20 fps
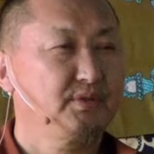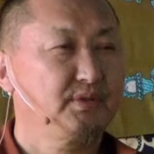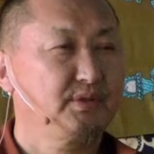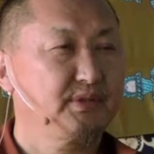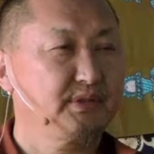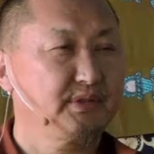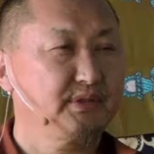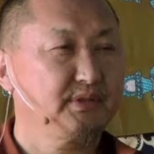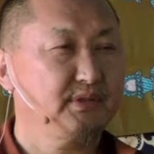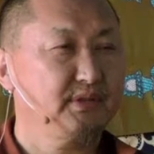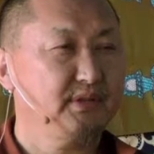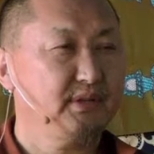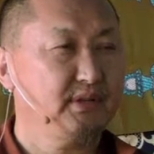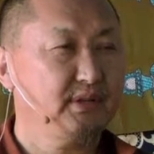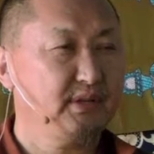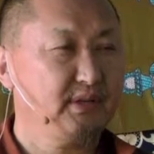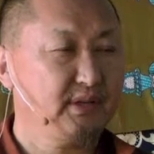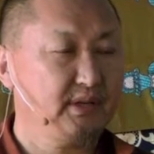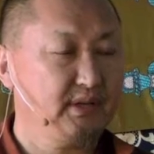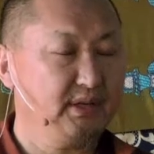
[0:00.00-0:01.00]
the
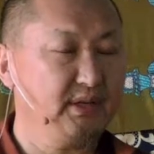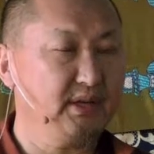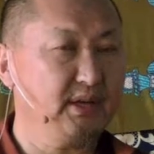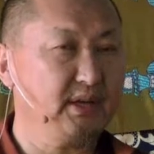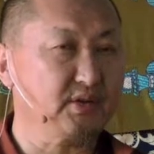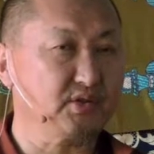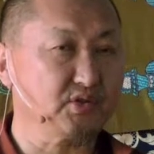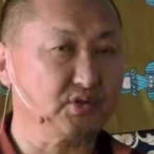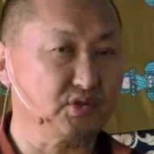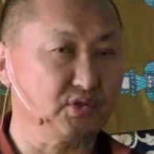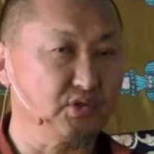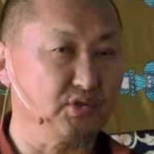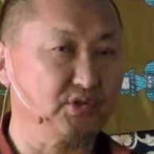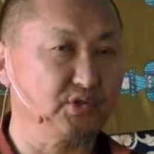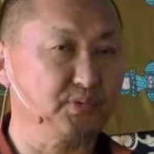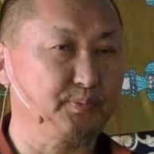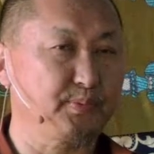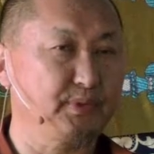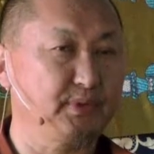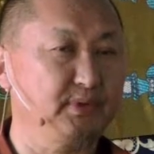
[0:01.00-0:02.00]

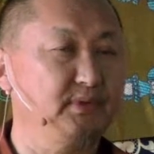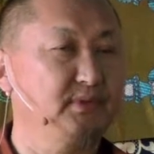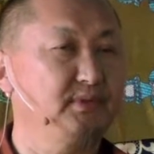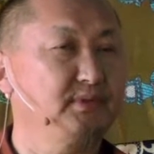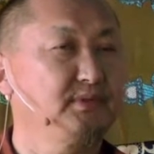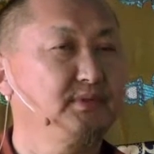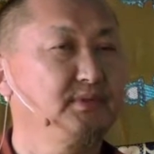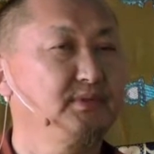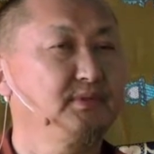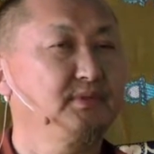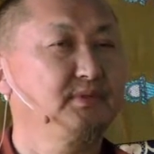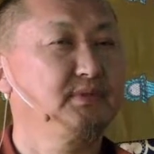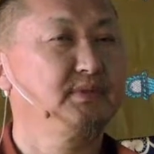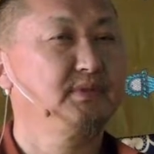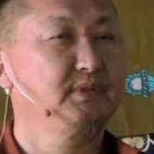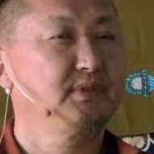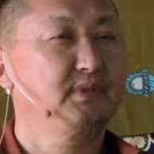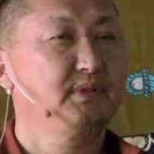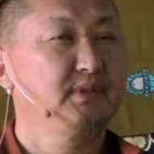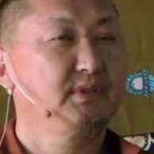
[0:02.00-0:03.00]
inexhaustible
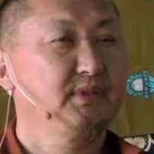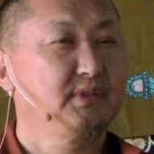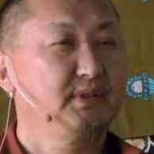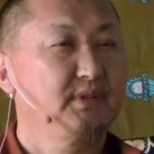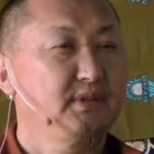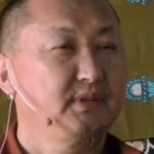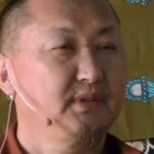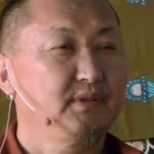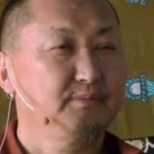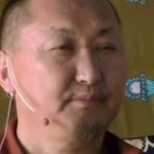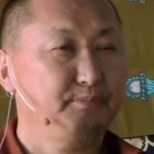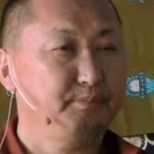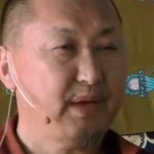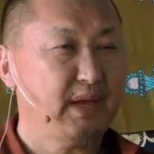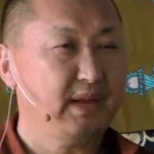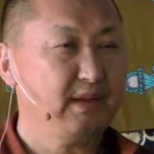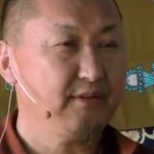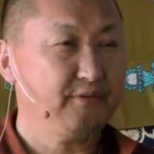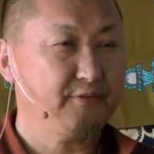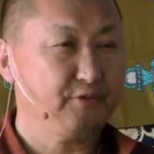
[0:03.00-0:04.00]

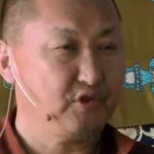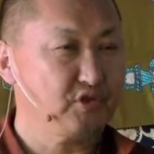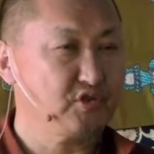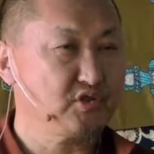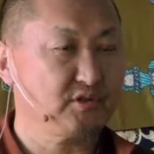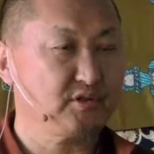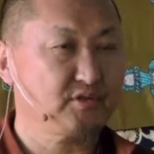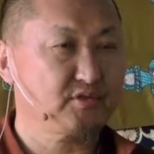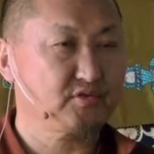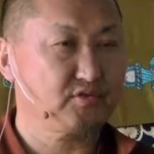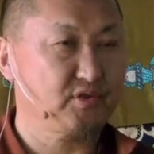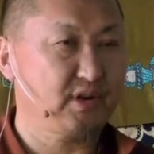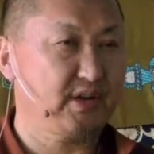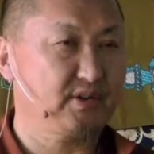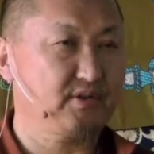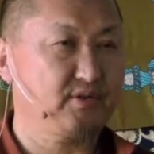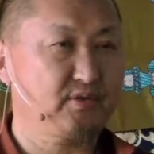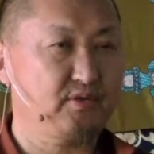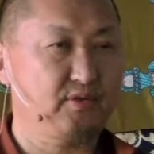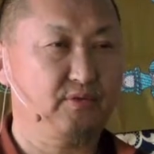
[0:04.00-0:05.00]
beneficial
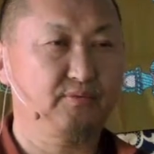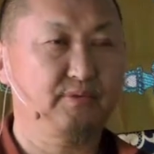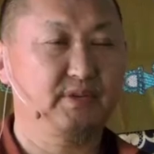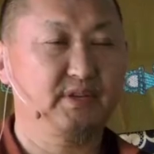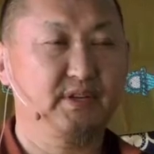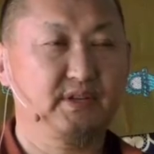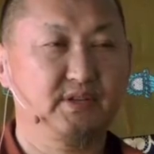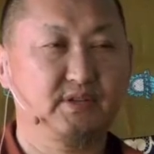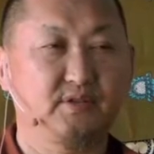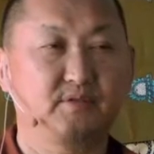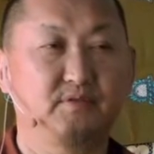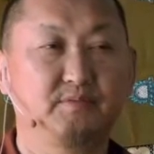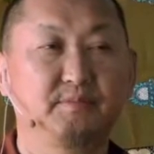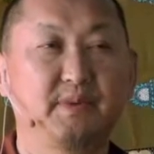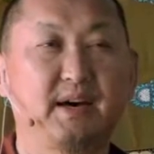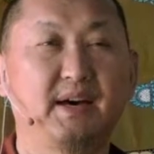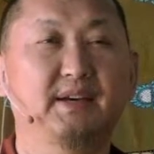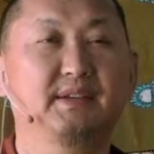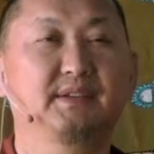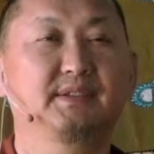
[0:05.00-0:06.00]
treasure of his own
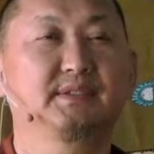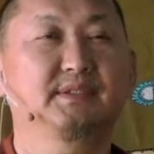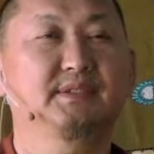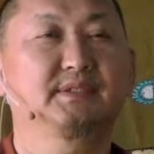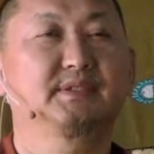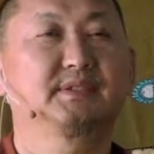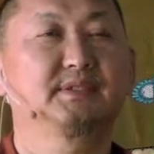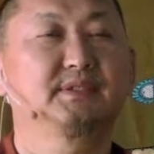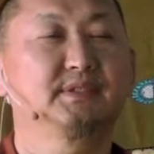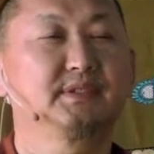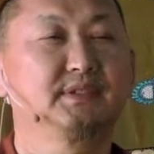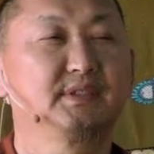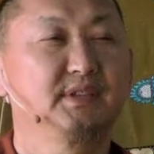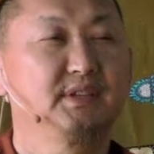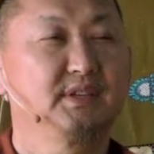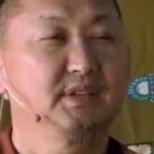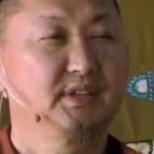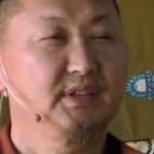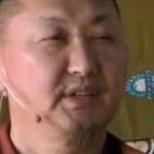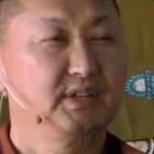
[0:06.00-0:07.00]
mind.
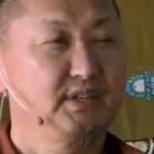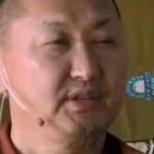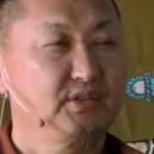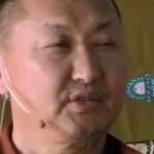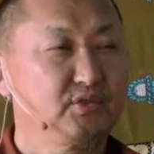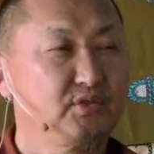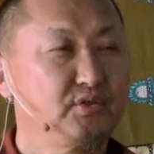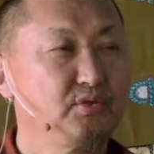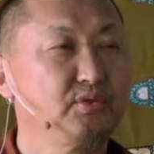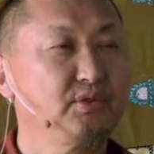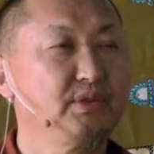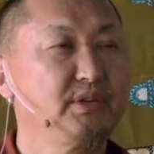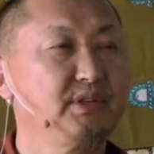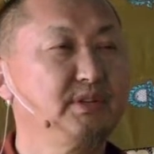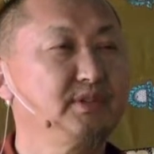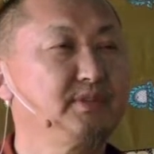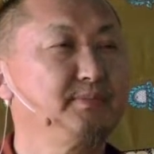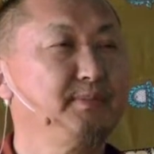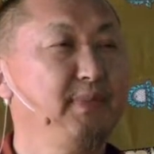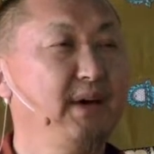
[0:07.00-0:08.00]
Through
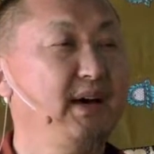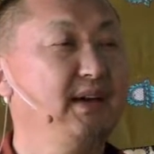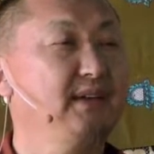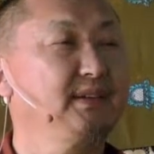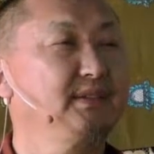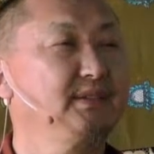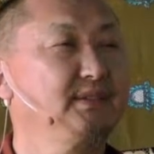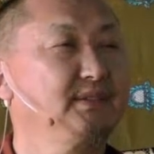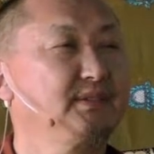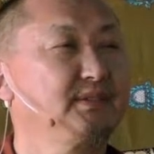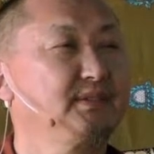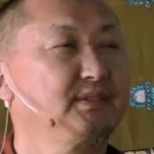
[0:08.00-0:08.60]
his mind,